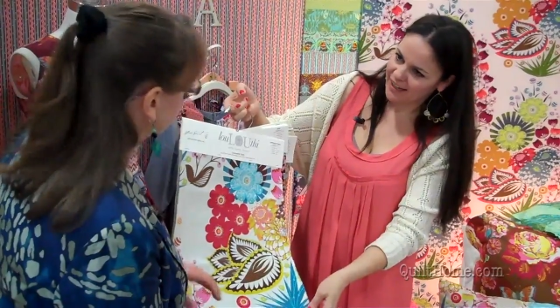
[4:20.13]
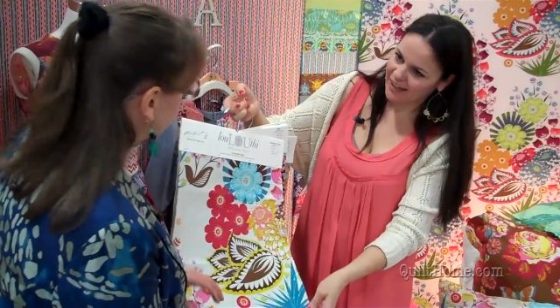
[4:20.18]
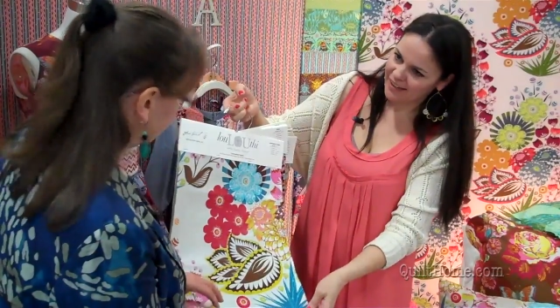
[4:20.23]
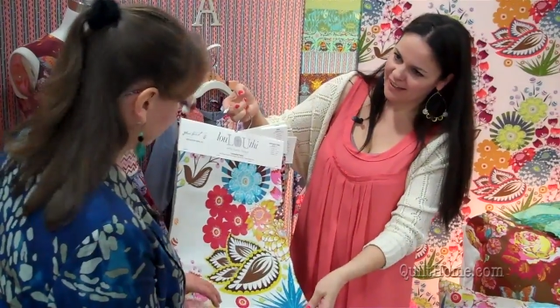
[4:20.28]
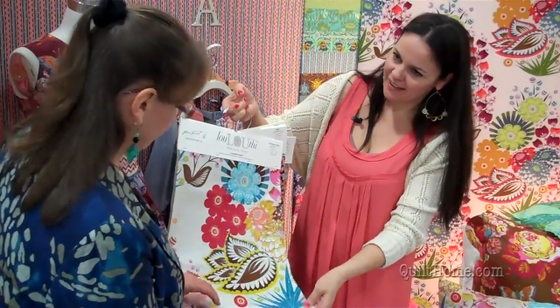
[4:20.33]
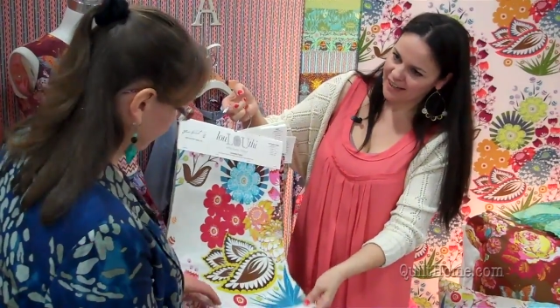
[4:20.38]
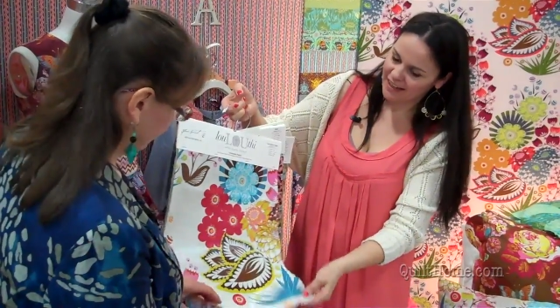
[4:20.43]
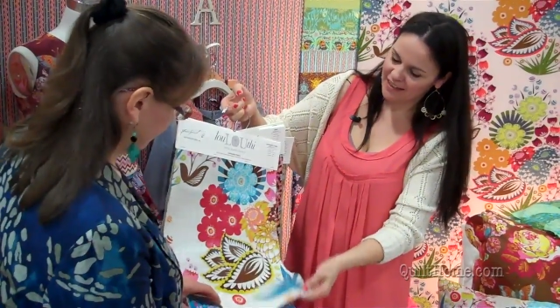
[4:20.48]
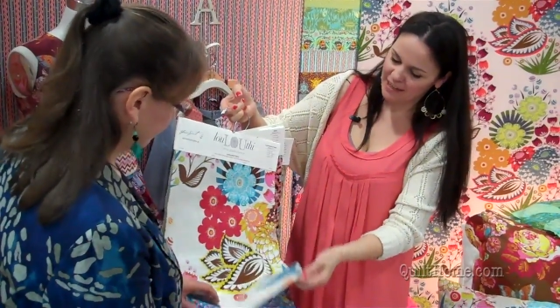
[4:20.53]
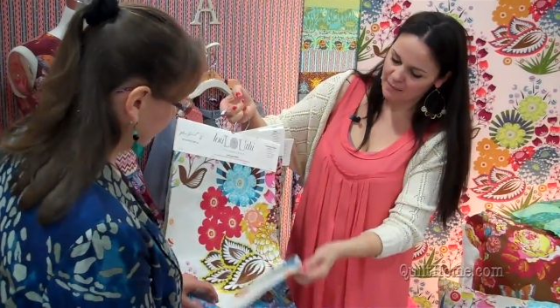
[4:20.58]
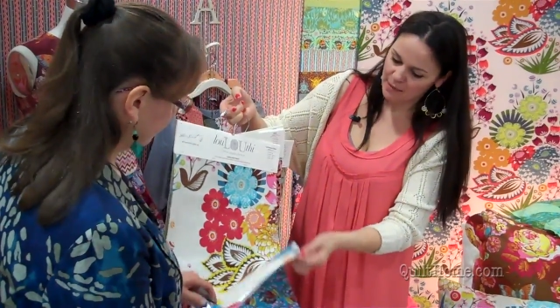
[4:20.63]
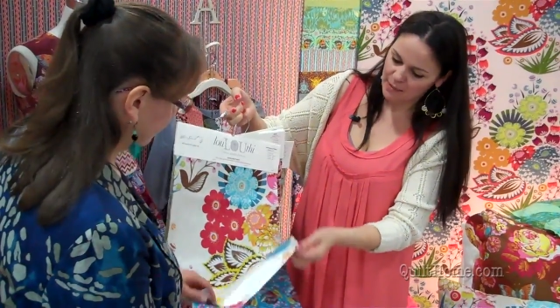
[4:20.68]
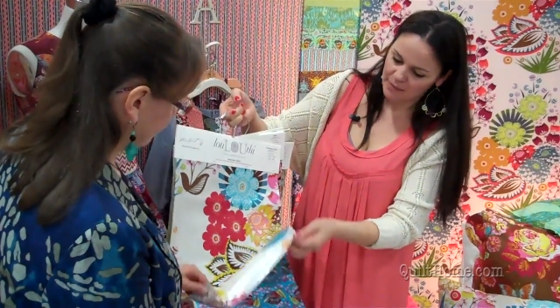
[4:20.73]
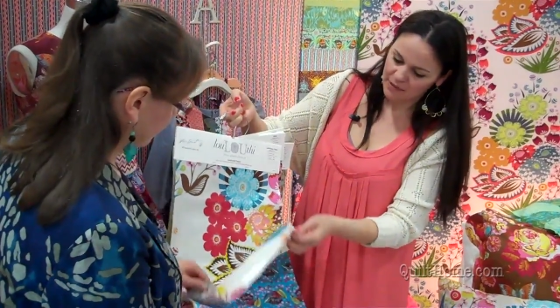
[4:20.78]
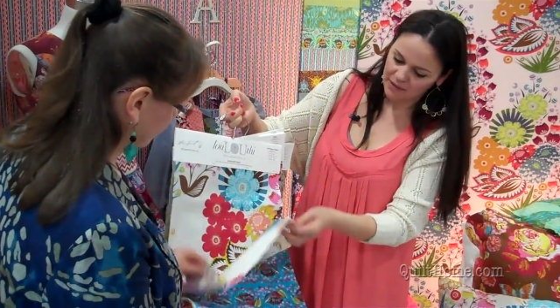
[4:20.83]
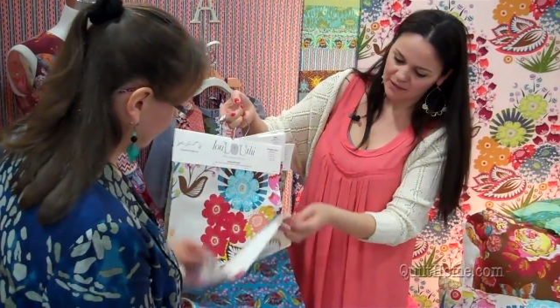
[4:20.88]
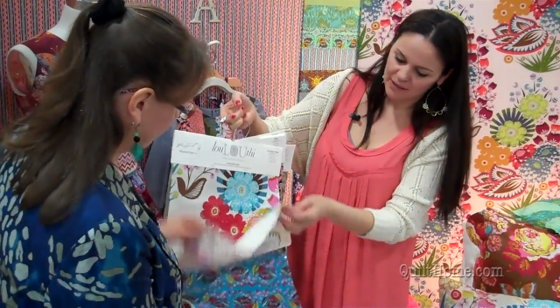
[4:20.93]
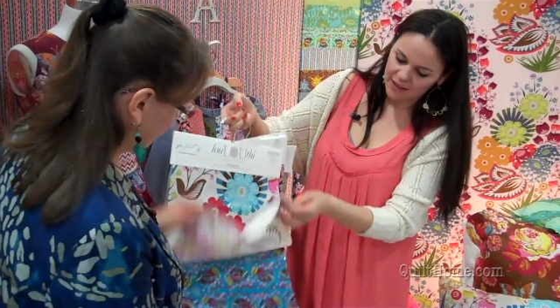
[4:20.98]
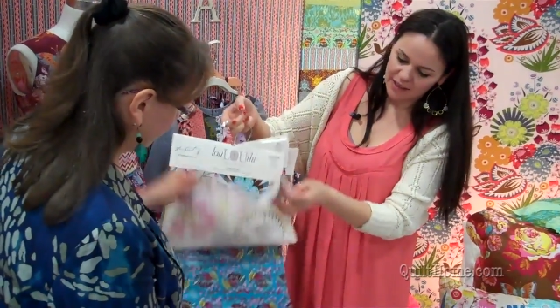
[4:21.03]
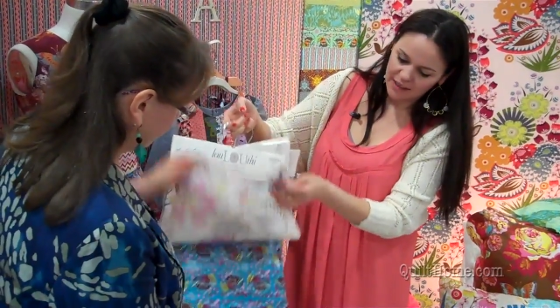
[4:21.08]
and I think
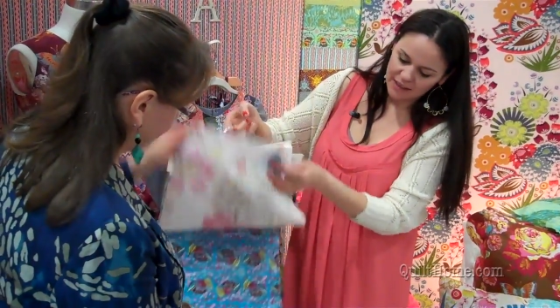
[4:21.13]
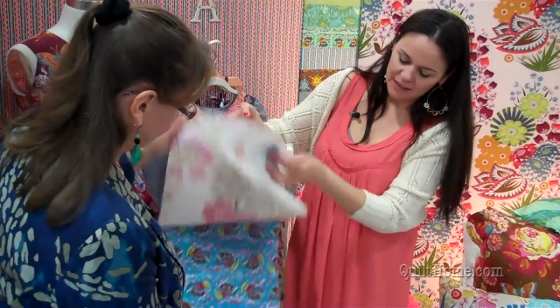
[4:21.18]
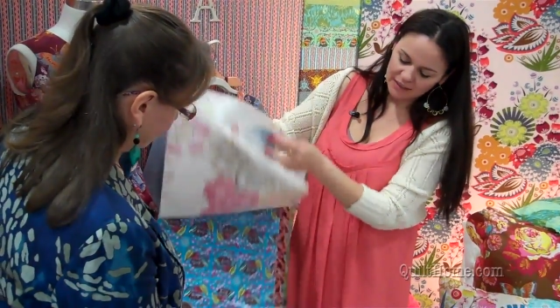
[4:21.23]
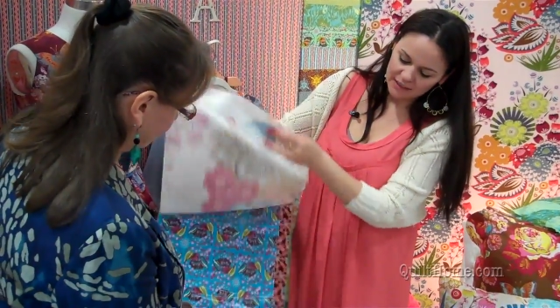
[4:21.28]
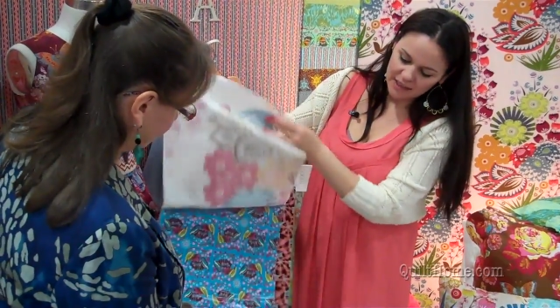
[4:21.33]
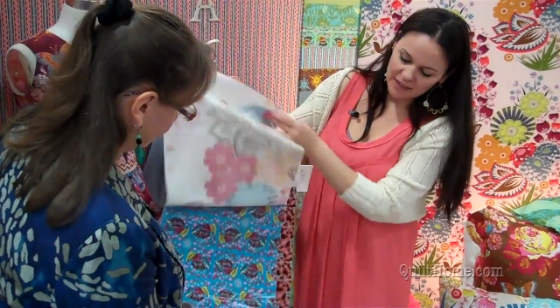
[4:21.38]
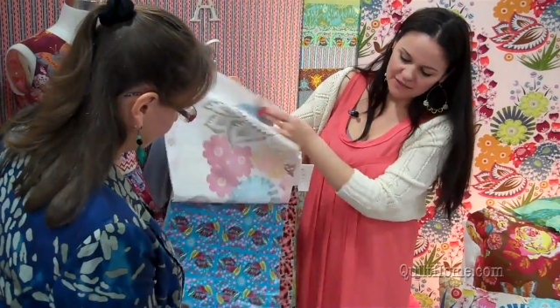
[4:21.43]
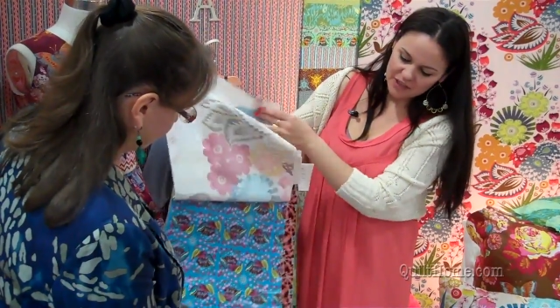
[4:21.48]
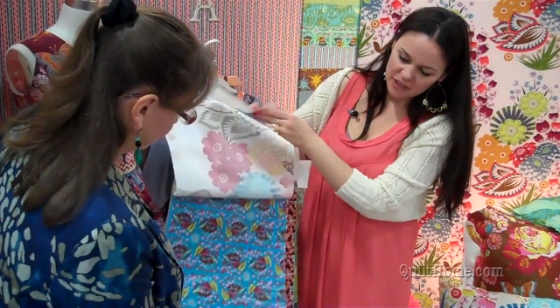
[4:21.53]
people love